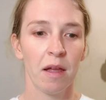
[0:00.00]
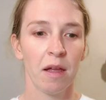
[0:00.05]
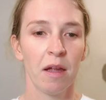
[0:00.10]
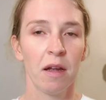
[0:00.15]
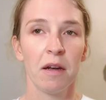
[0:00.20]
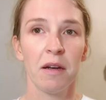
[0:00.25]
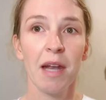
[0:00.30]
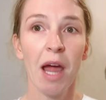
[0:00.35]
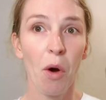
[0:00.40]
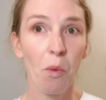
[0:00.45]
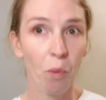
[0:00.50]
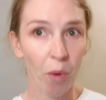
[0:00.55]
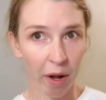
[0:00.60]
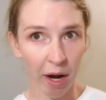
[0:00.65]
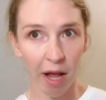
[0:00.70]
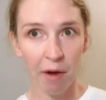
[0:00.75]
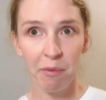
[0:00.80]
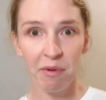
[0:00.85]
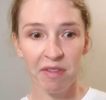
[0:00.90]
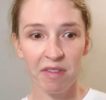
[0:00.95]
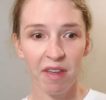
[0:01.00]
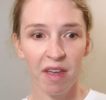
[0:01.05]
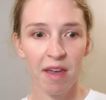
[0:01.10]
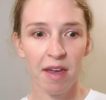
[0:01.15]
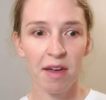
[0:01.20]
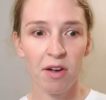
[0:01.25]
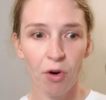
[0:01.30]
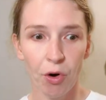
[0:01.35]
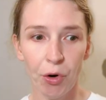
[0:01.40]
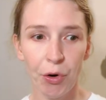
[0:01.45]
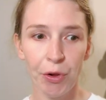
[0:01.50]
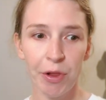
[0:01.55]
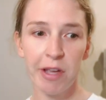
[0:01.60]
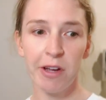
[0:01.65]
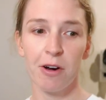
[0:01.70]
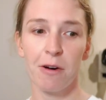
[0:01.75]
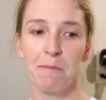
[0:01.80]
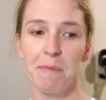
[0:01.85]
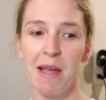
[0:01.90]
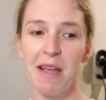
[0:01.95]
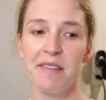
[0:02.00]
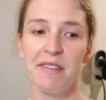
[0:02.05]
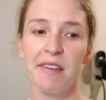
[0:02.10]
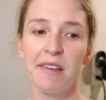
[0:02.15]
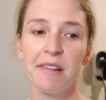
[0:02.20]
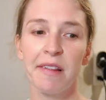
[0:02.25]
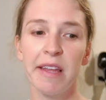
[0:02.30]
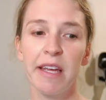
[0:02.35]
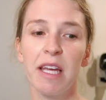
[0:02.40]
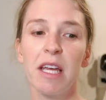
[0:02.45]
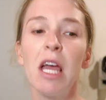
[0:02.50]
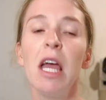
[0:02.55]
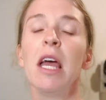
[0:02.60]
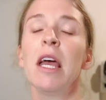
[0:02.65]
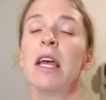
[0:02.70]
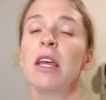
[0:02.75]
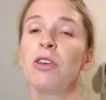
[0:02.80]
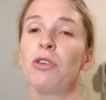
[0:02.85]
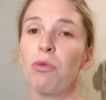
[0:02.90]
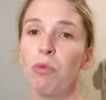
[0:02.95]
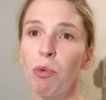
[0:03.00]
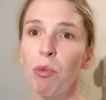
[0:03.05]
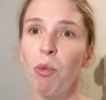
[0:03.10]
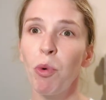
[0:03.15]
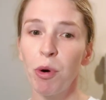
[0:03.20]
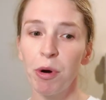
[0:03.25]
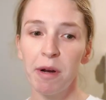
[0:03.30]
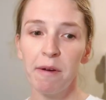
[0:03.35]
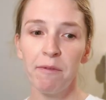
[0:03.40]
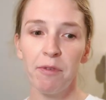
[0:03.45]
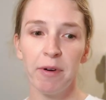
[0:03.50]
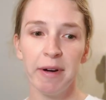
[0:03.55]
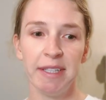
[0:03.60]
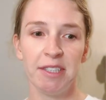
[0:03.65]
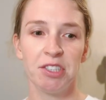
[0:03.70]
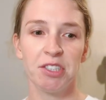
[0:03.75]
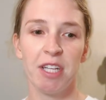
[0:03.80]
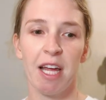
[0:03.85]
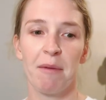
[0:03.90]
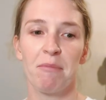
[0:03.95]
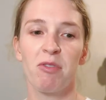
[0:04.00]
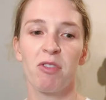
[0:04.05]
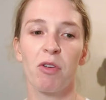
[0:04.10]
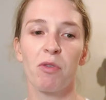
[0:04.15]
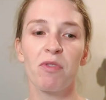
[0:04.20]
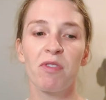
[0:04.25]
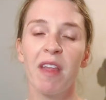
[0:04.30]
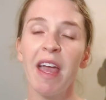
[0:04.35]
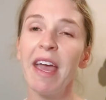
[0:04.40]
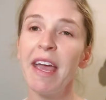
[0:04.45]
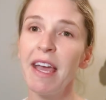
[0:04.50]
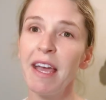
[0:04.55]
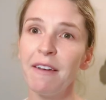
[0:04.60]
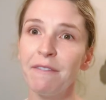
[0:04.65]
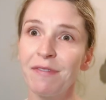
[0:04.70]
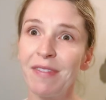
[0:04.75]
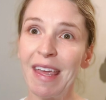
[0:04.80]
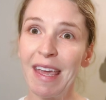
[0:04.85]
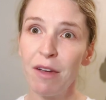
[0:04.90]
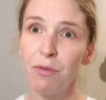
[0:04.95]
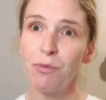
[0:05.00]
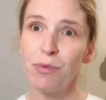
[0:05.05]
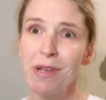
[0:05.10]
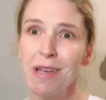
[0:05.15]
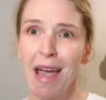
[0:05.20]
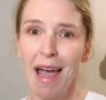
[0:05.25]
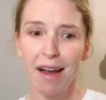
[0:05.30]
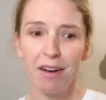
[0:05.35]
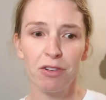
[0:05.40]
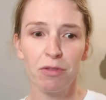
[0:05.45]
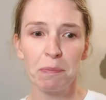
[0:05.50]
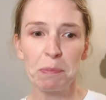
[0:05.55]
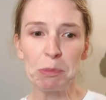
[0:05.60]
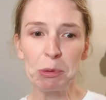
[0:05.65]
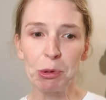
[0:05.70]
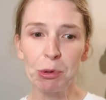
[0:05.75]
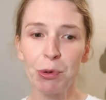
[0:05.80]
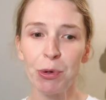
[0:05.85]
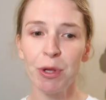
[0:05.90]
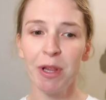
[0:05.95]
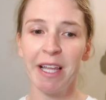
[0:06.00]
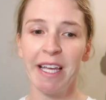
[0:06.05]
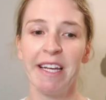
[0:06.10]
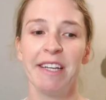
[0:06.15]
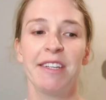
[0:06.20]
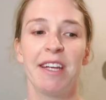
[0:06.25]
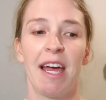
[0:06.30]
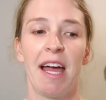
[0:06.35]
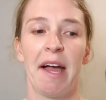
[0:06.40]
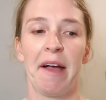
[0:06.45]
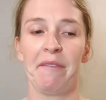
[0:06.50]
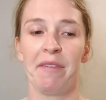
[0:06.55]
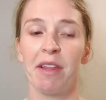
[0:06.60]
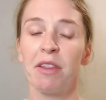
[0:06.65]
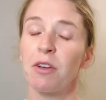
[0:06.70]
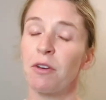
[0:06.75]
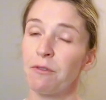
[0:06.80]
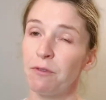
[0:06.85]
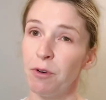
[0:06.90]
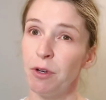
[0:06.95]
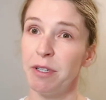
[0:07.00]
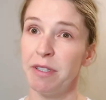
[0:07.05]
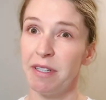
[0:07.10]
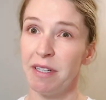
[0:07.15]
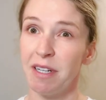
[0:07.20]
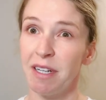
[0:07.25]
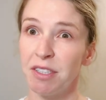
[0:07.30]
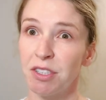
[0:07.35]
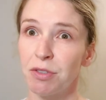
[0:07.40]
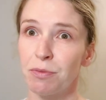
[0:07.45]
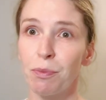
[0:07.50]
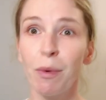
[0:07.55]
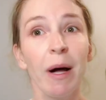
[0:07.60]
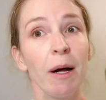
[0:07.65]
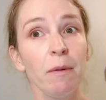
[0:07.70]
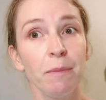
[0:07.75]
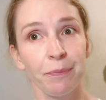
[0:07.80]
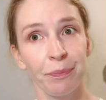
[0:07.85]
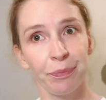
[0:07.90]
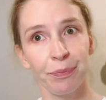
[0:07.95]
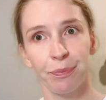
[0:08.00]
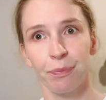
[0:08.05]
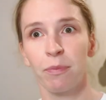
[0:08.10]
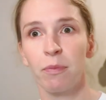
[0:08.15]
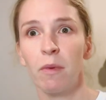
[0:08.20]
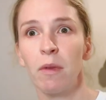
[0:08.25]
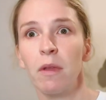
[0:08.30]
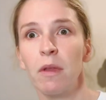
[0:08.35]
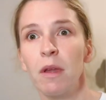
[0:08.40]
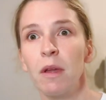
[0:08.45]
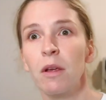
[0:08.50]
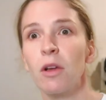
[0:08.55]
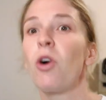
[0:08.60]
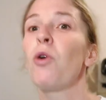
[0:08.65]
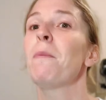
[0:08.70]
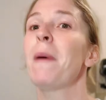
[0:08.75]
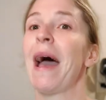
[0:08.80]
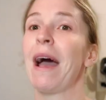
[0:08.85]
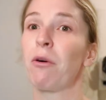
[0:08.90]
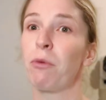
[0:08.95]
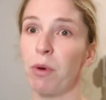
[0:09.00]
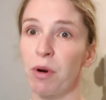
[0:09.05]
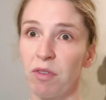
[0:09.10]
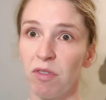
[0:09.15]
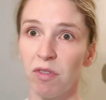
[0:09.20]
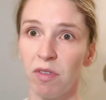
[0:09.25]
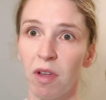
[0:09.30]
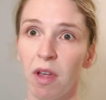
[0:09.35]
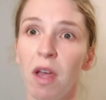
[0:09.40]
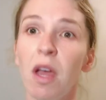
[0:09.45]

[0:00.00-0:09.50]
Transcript: Now, what I was saying earlier, basically, you're rewarding for each step. So say if they react poorly to having their foot touched, well, go backwards.